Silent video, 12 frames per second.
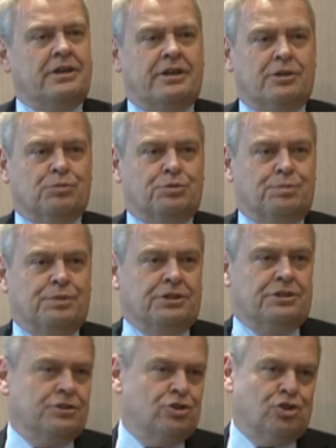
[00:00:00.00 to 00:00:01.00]
It would be
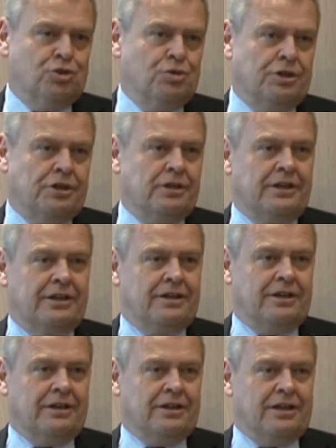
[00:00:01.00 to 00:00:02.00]
to show
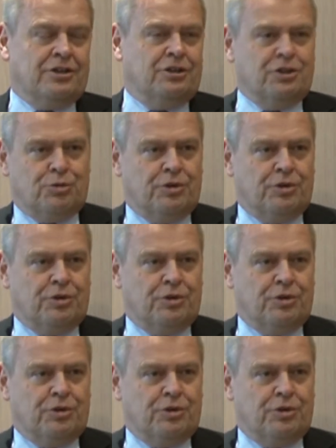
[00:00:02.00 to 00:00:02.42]
a clear